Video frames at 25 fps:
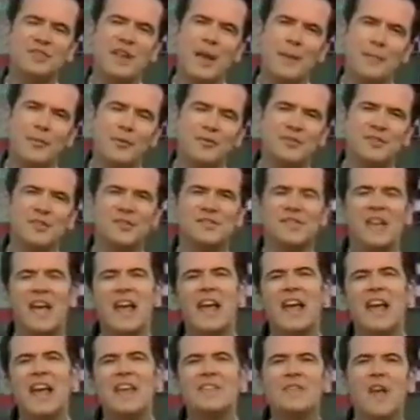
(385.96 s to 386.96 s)
Temperatures
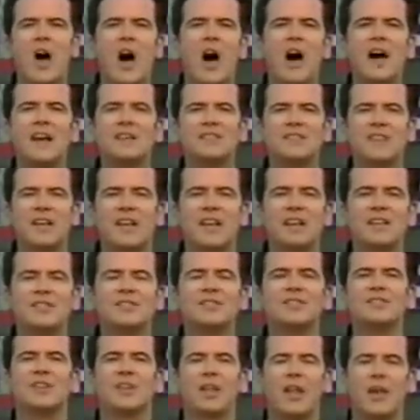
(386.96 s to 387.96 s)
in the high
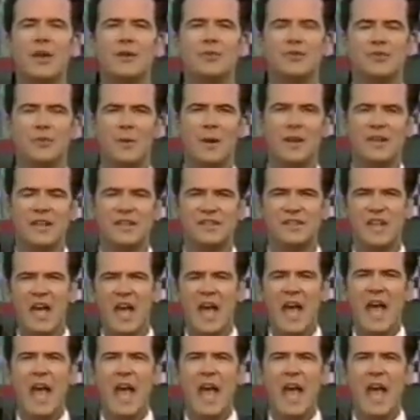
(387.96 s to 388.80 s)
teens to low 20s.